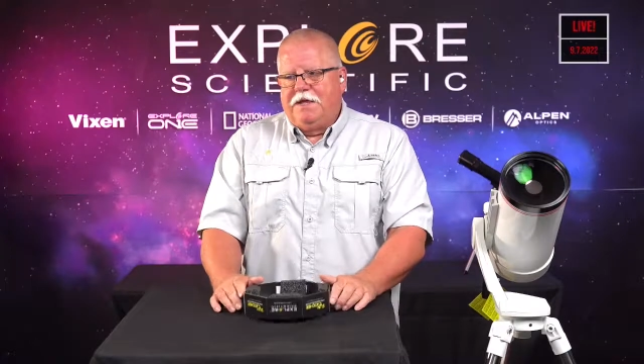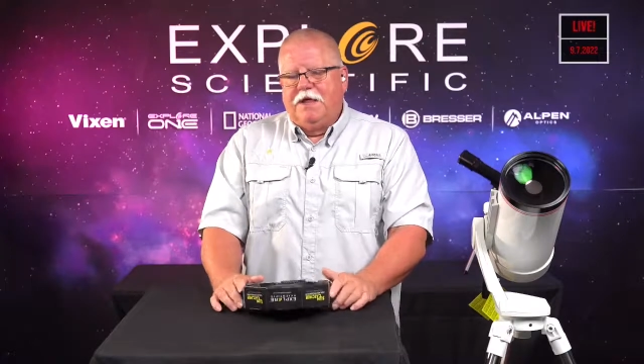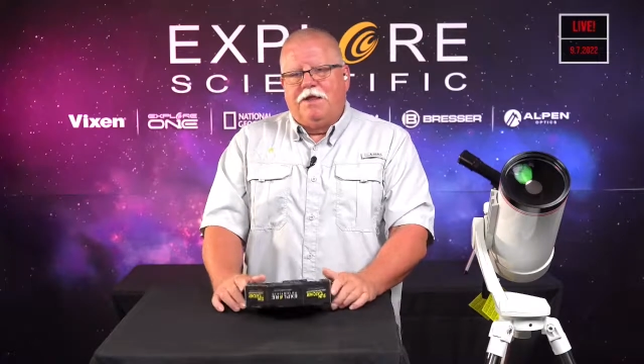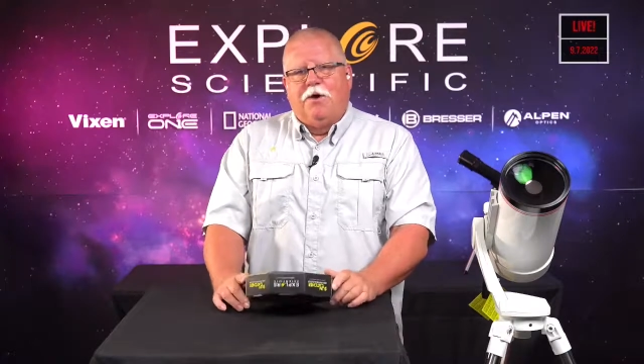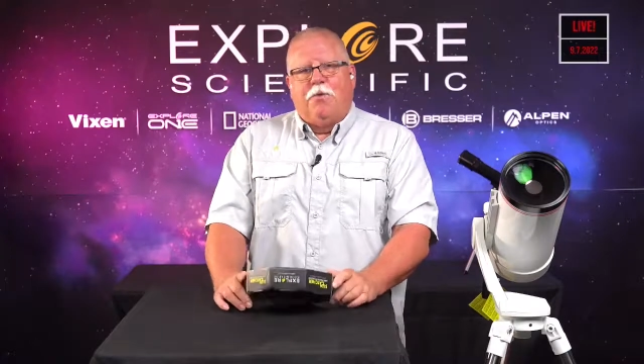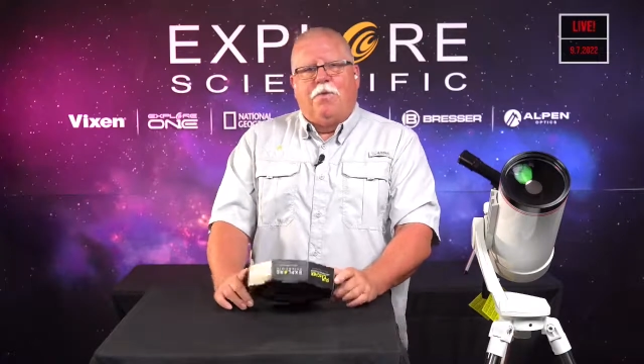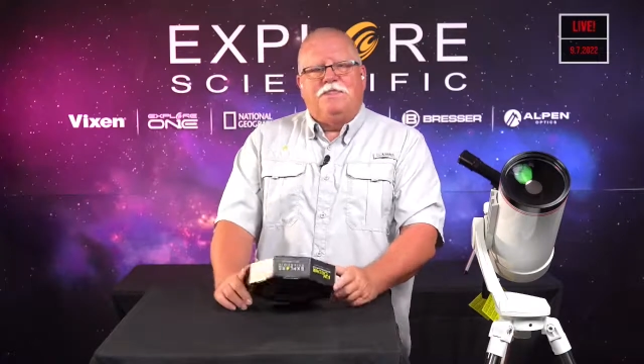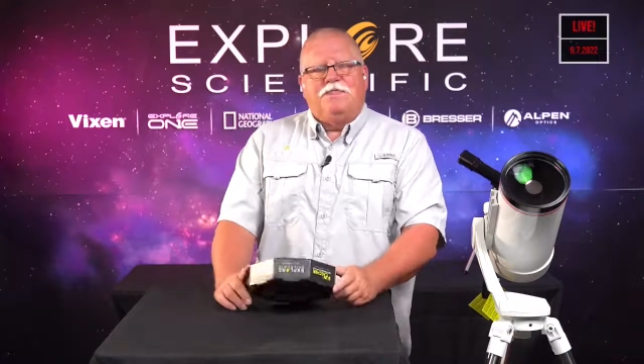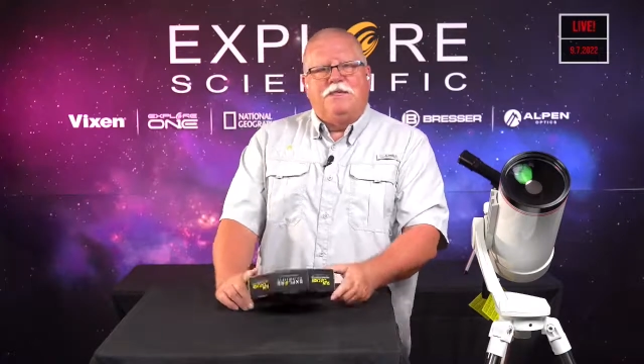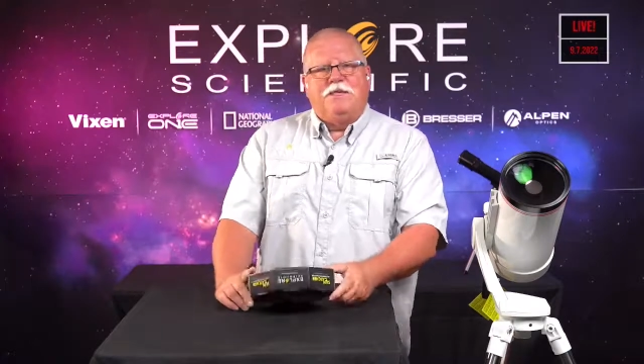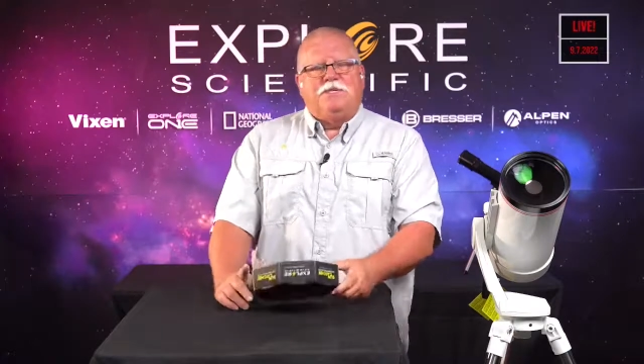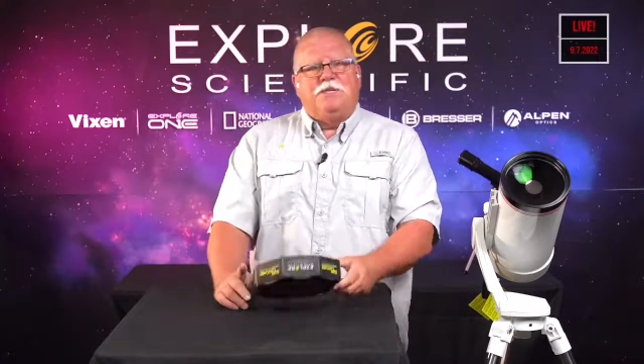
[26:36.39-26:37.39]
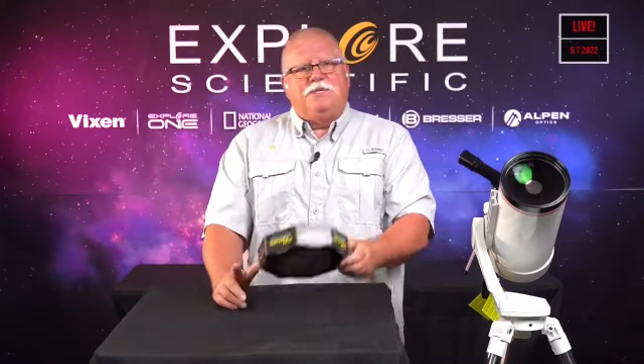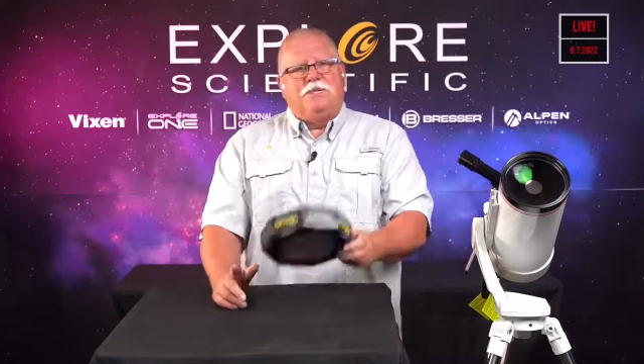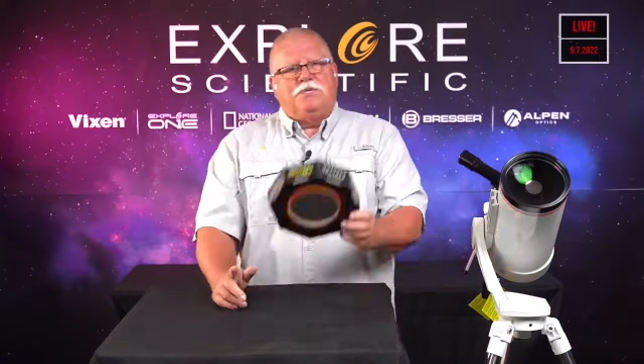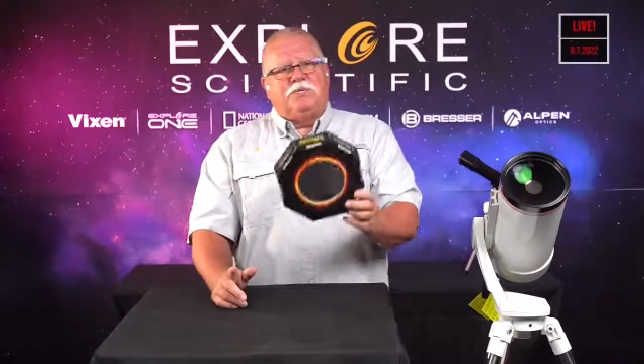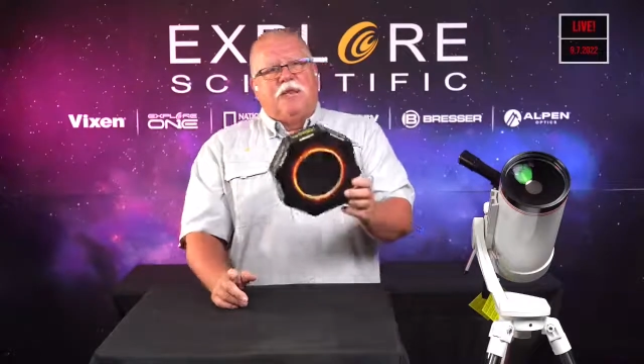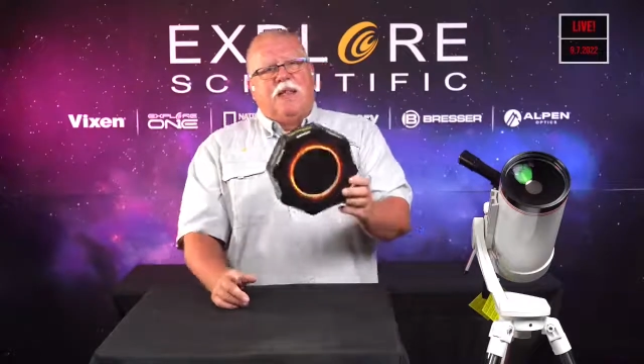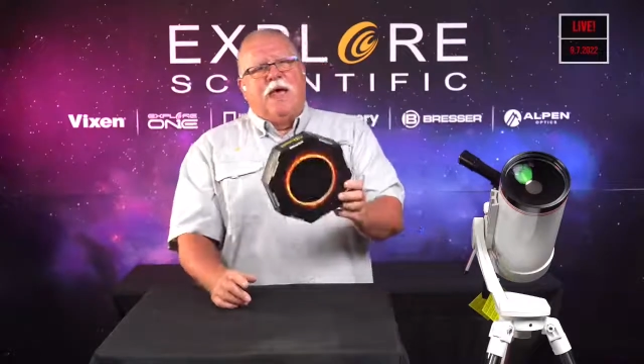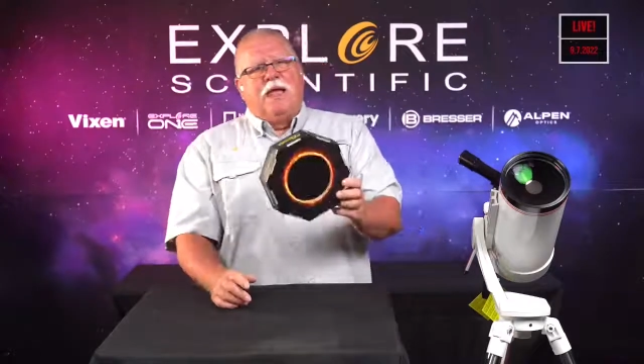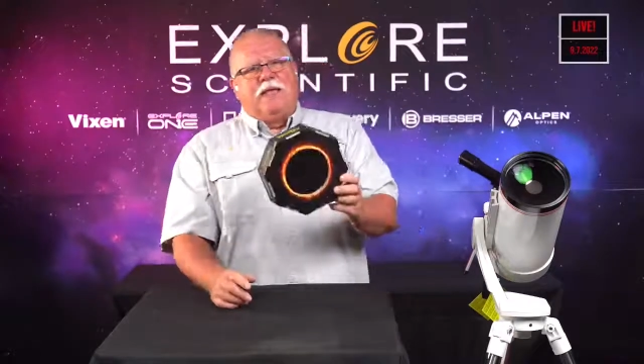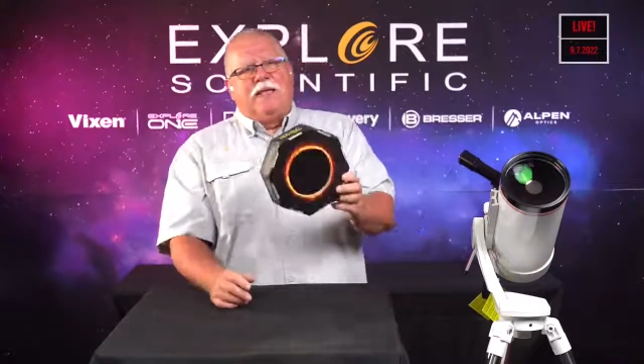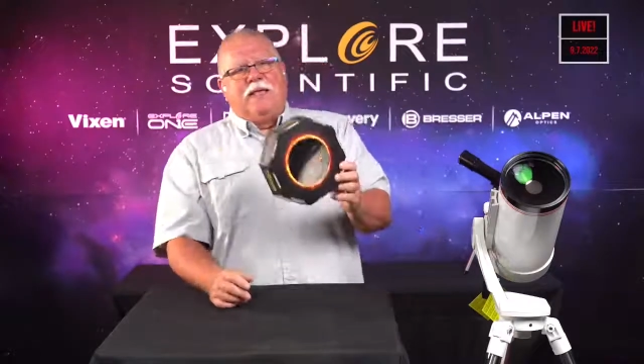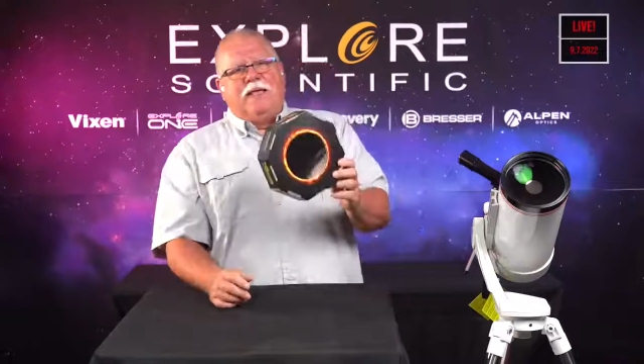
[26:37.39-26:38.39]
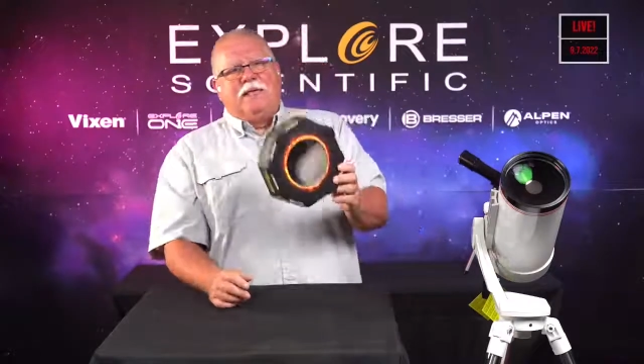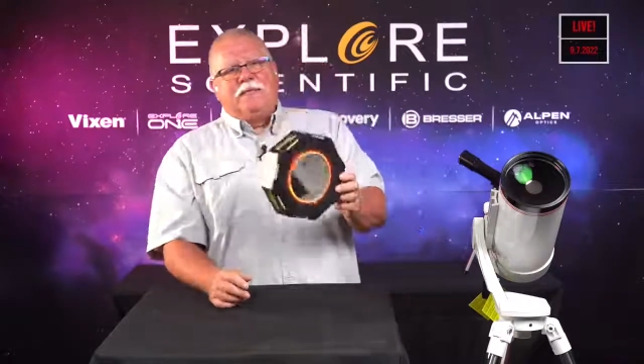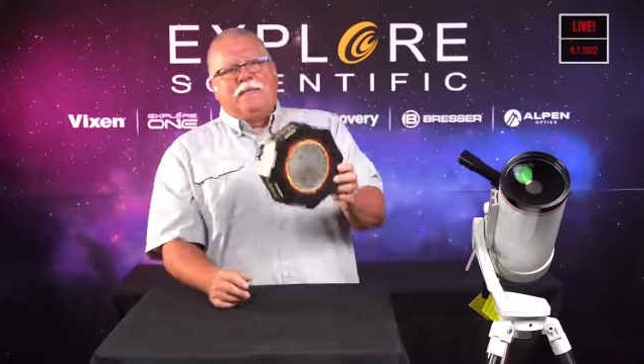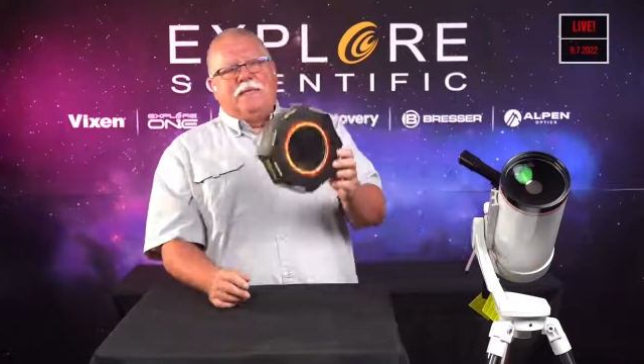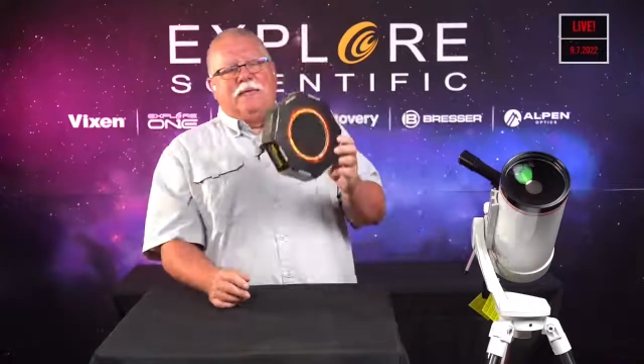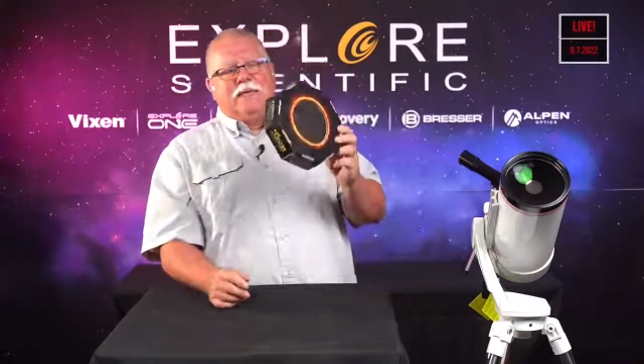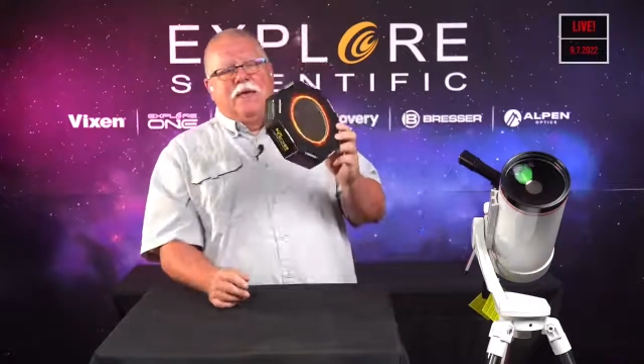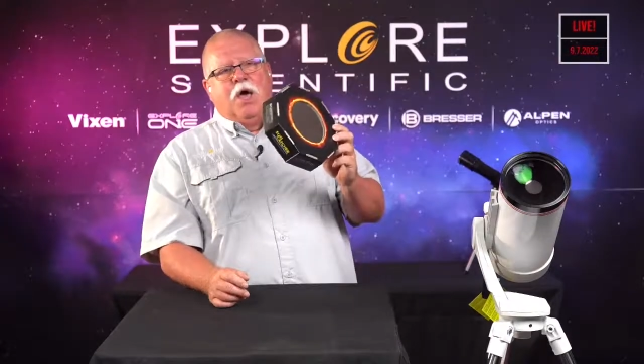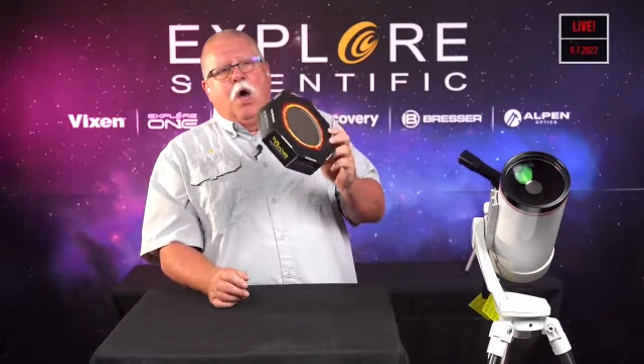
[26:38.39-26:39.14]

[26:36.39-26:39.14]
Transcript: You don't want this to just slide easily